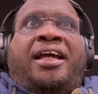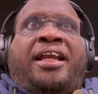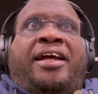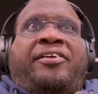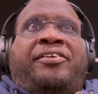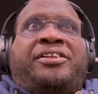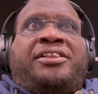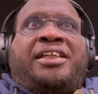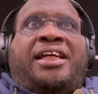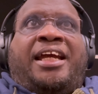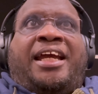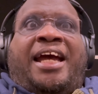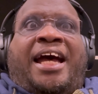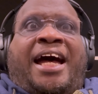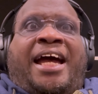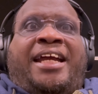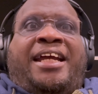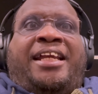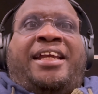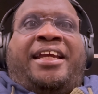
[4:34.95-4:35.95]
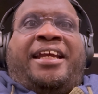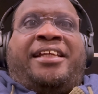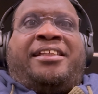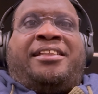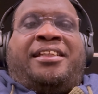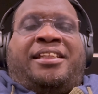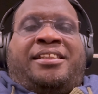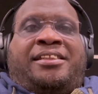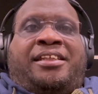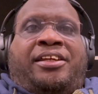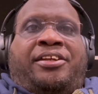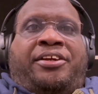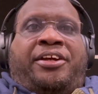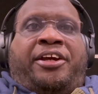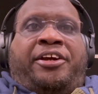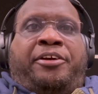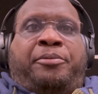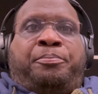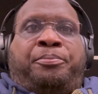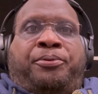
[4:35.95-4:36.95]
And I was like, I got to get to this other
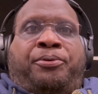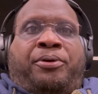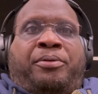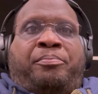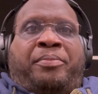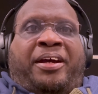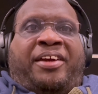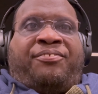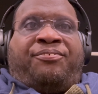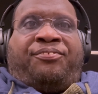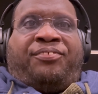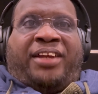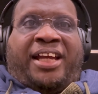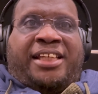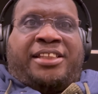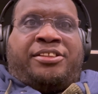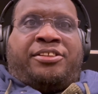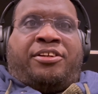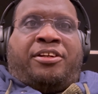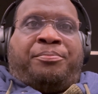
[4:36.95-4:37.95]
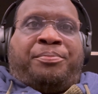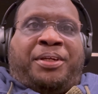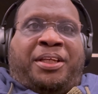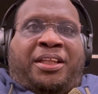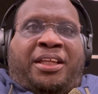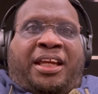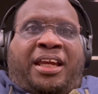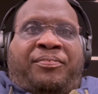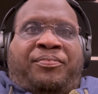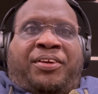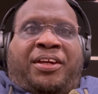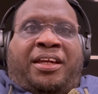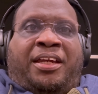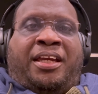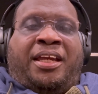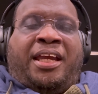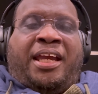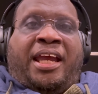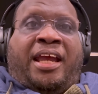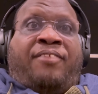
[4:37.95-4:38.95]
airport. My flight's going to be leaving
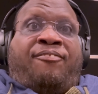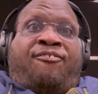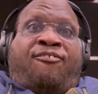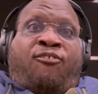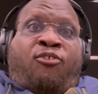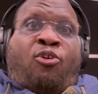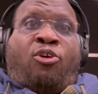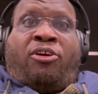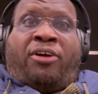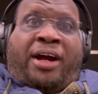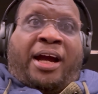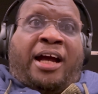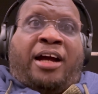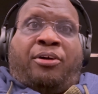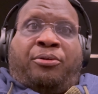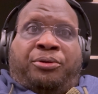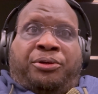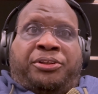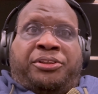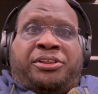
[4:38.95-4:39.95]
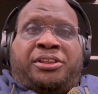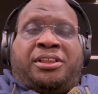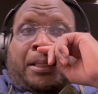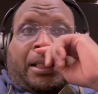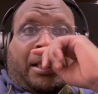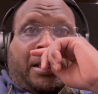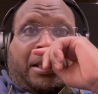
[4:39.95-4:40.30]
in four hours.